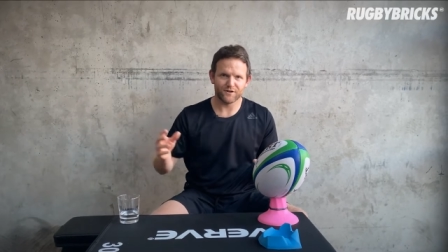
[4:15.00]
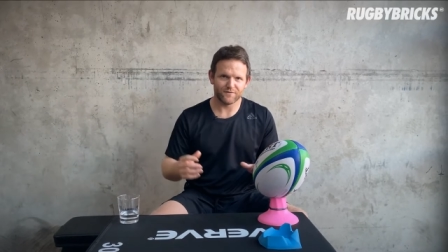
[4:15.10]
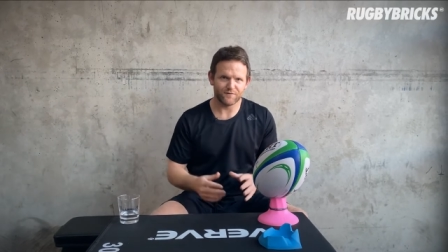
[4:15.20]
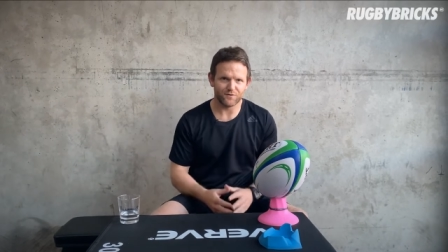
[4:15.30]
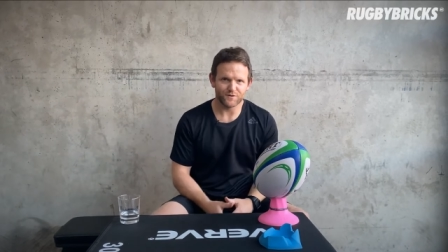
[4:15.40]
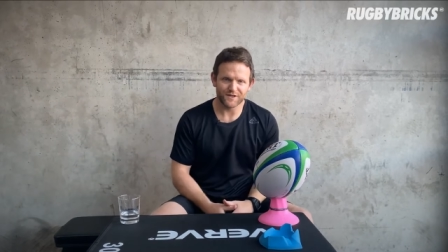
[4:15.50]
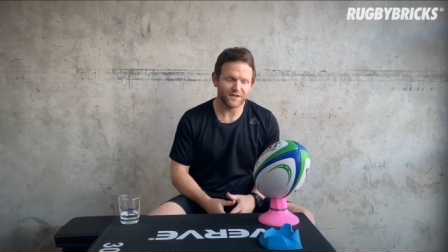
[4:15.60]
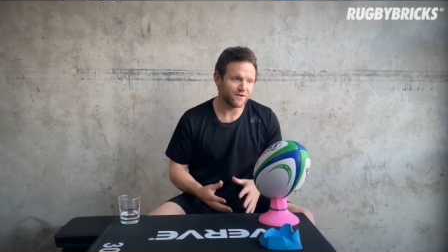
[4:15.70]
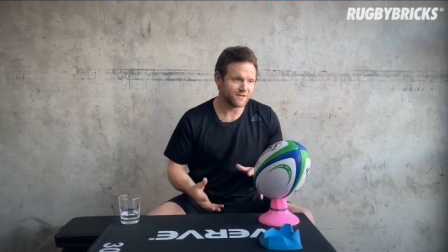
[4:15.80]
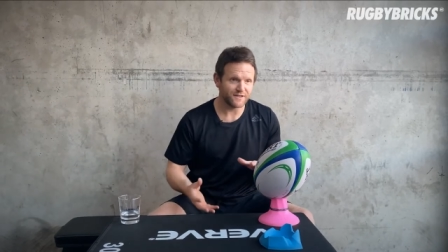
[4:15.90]
to enforce
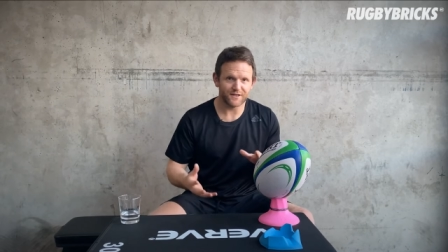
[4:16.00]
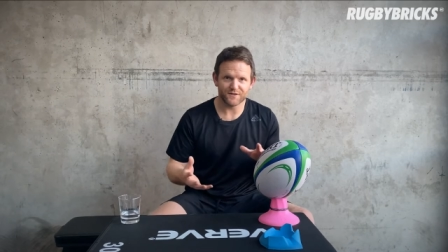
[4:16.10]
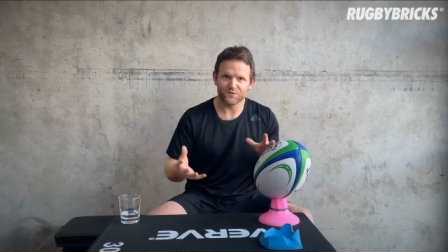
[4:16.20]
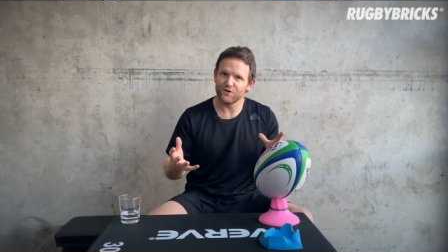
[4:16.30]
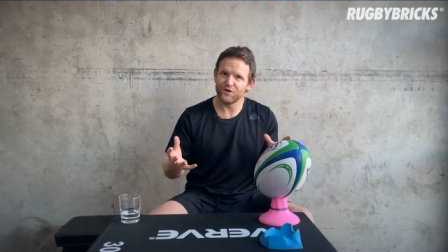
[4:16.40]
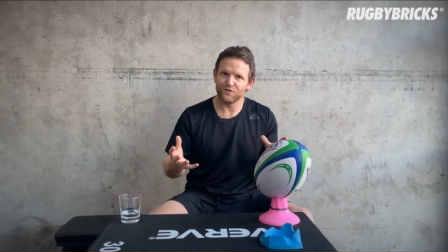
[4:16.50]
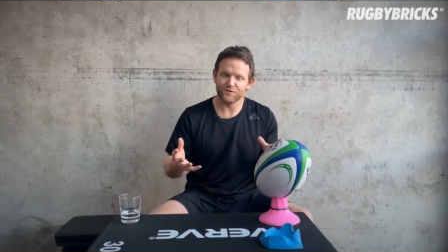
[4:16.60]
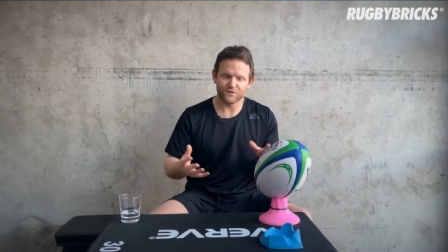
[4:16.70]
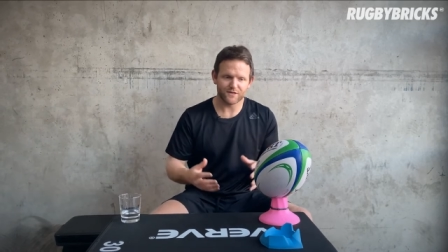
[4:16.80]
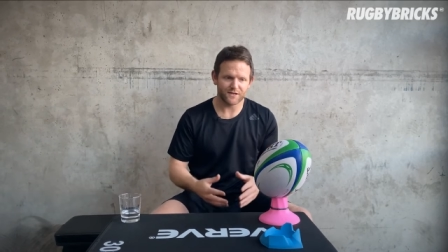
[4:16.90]
any ideas or cues
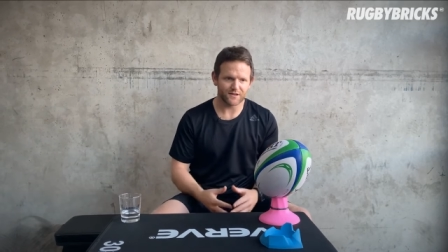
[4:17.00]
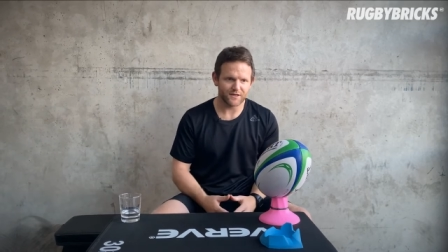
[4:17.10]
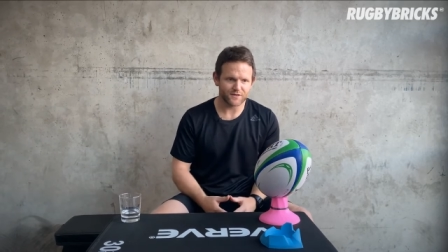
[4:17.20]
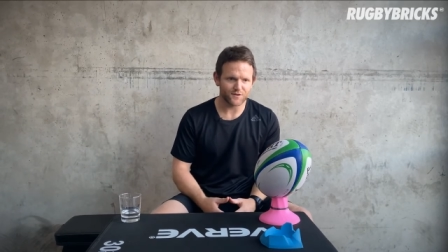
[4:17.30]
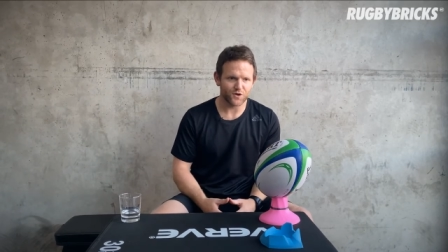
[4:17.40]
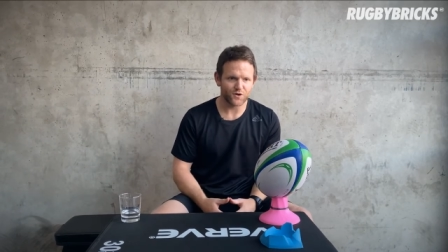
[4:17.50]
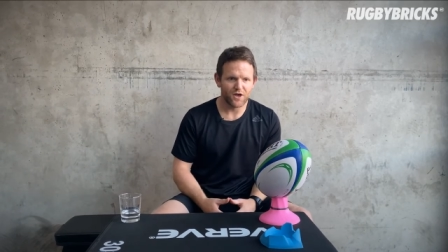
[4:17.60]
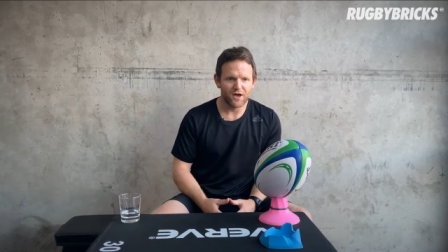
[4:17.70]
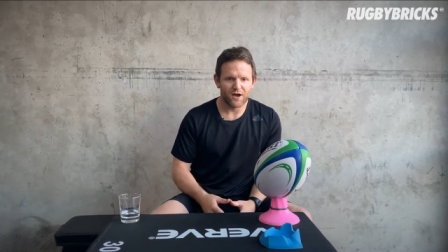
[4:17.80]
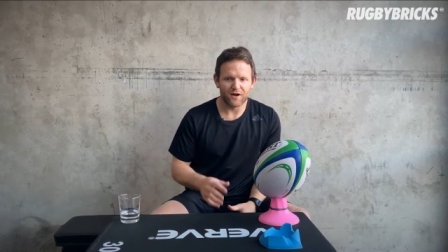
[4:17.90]
or techniques. So
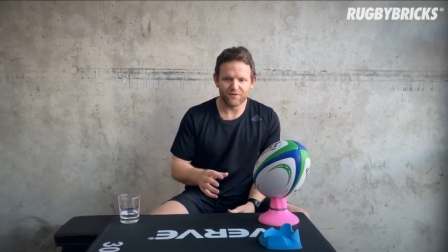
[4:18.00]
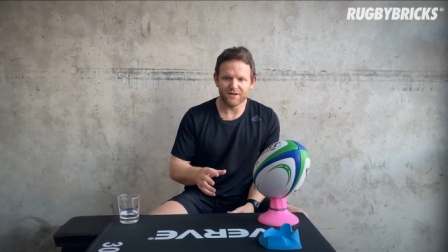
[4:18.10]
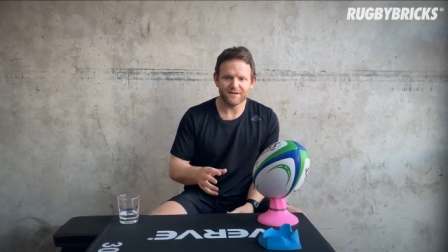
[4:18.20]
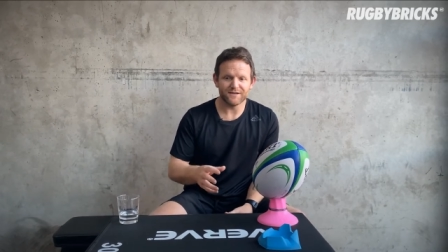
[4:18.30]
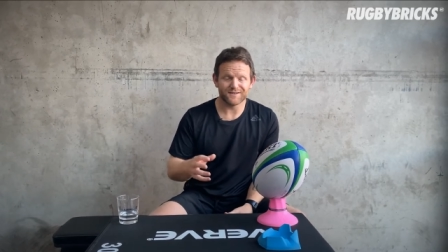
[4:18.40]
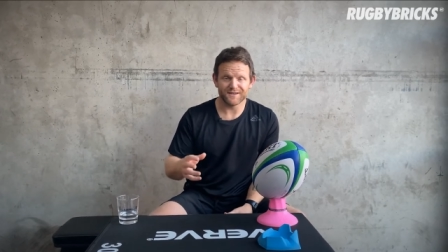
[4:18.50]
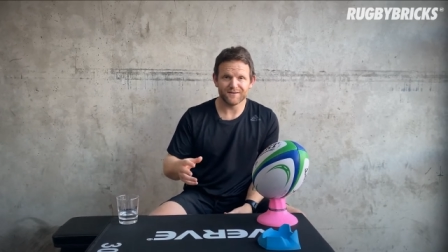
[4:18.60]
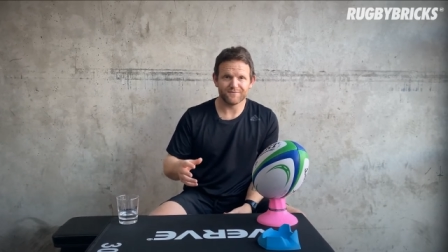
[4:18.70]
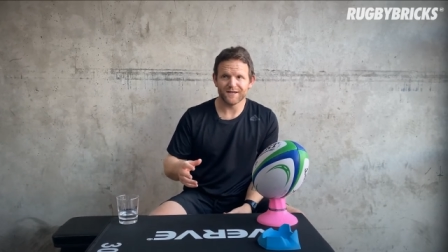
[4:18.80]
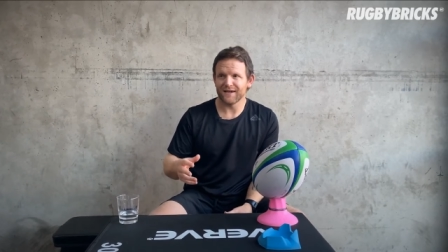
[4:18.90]
I really need to see
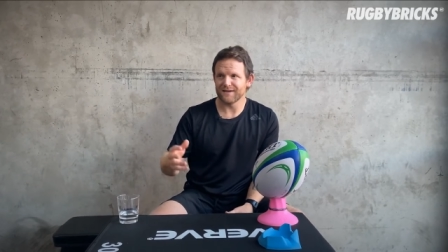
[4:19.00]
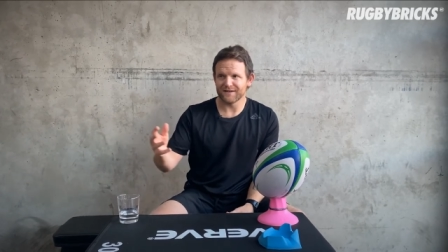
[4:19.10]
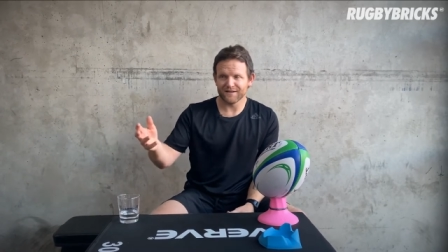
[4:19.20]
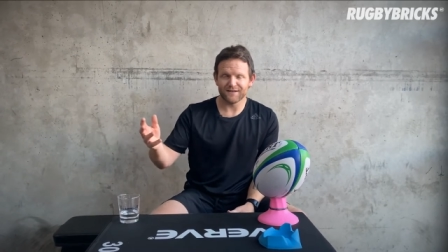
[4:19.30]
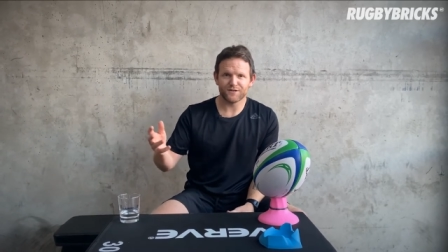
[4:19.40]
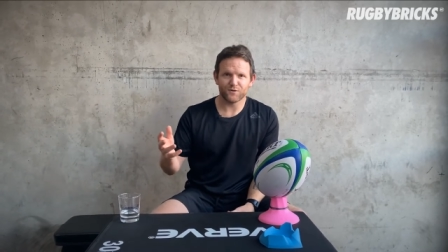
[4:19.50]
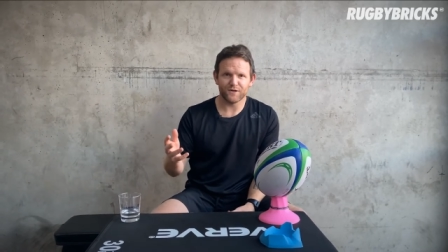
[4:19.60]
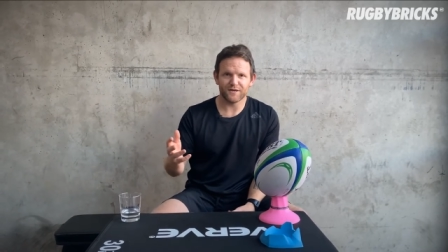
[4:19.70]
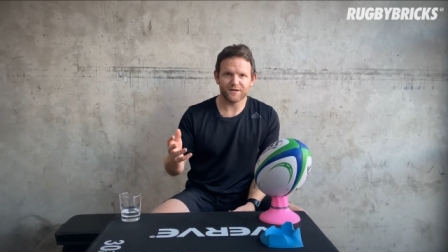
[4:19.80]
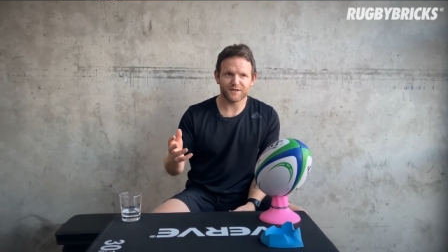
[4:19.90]
them take at least
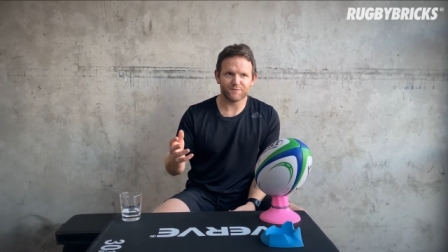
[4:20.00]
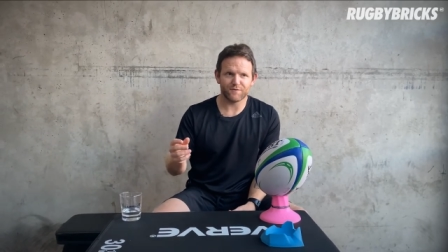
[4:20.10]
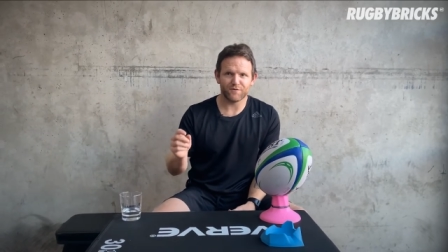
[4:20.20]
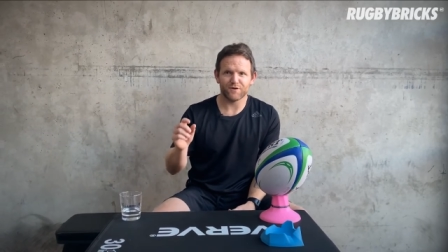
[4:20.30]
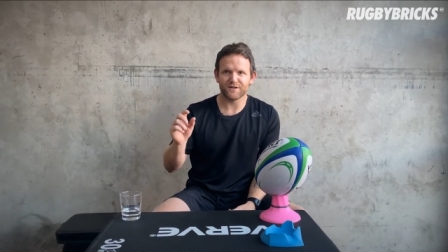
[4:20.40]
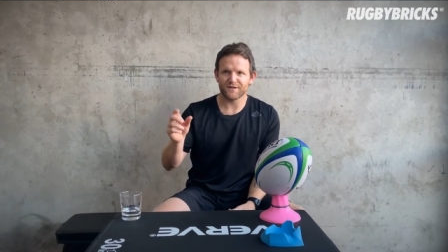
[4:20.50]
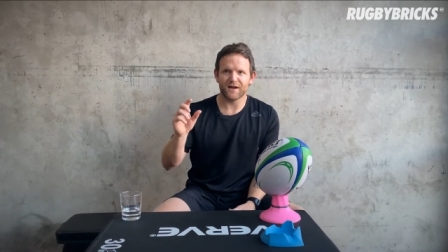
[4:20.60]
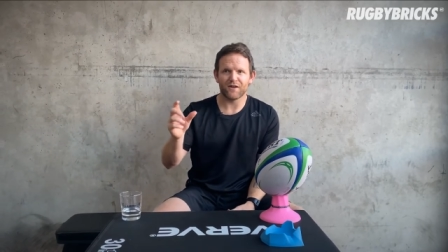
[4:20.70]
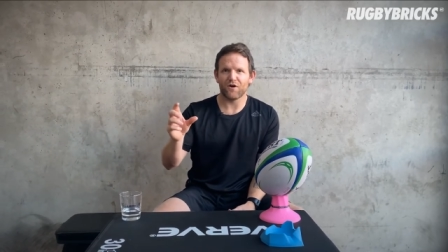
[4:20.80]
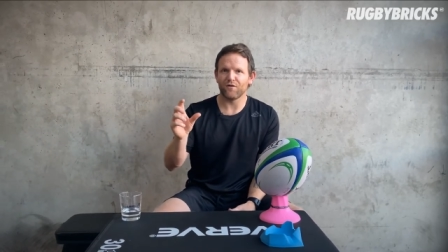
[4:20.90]
20 kicks before I
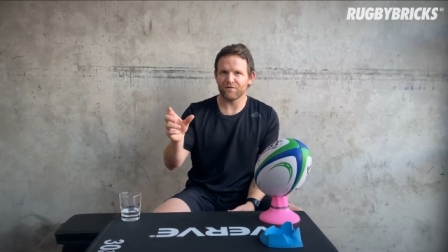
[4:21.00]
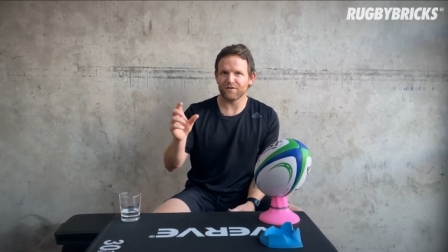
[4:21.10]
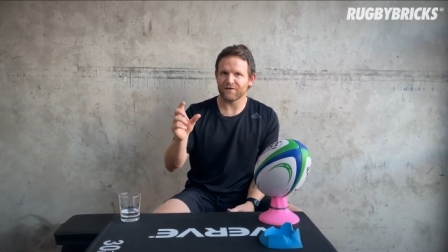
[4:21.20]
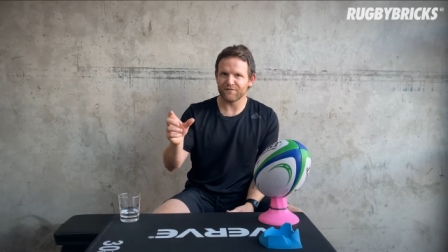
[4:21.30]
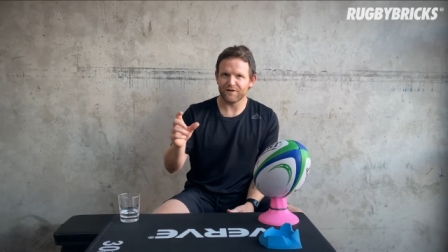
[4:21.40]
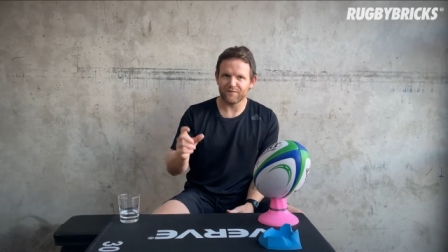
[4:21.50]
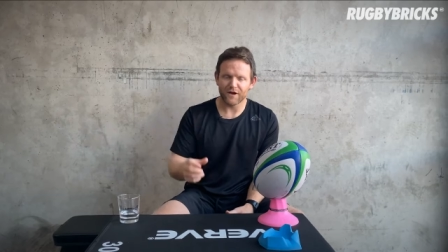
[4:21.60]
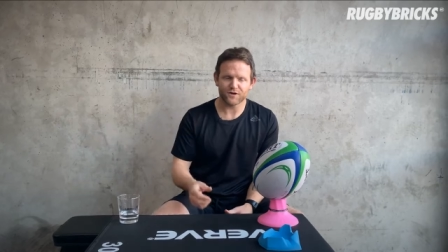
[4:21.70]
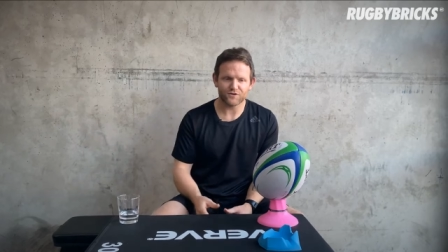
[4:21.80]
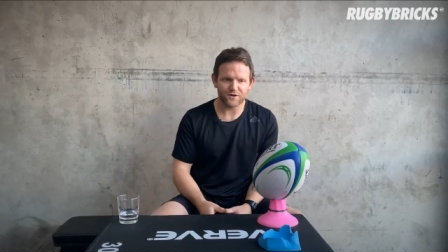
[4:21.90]
start offering
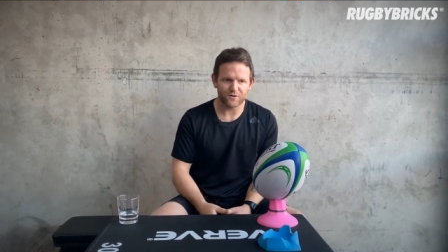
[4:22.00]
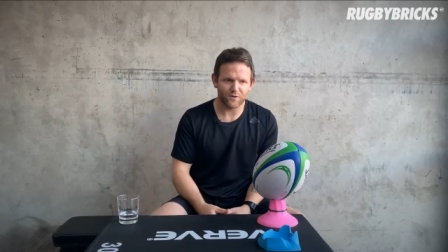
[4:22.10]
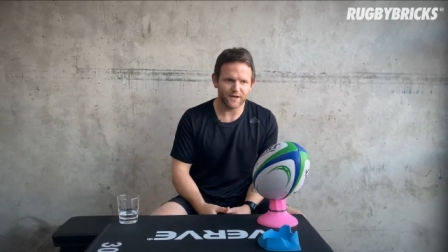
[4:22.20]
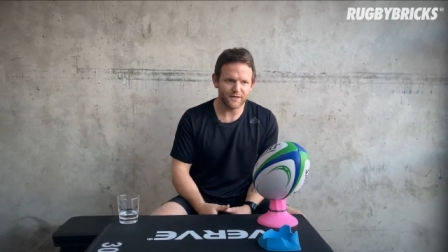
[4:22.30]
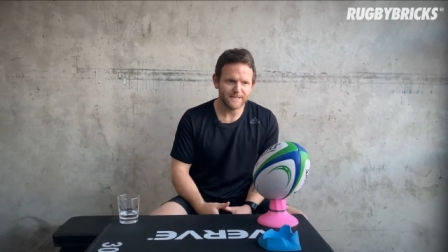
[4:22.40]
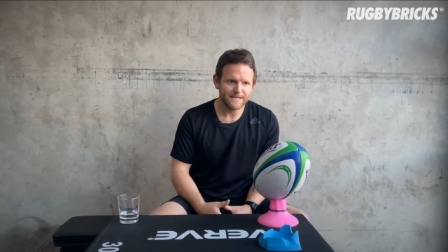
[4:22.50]
feedback straight away.